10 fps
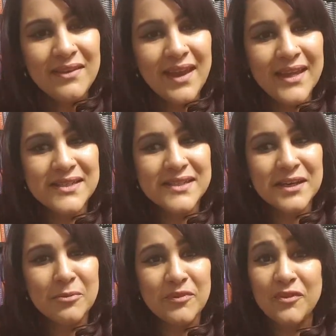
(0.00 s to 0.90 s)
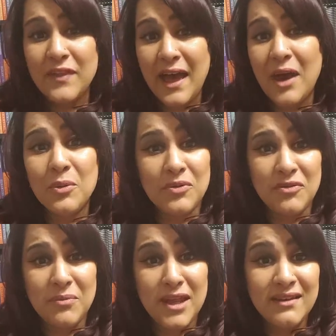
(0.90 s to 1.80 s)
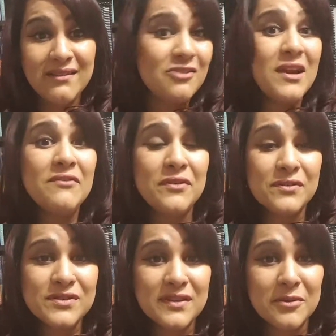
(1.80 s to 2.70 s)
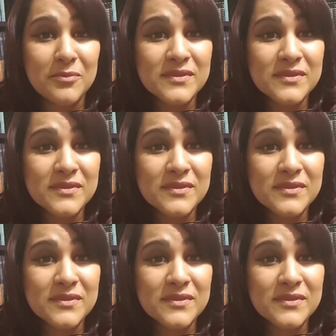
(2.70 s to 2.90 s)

And for that, I will remain grateful to them.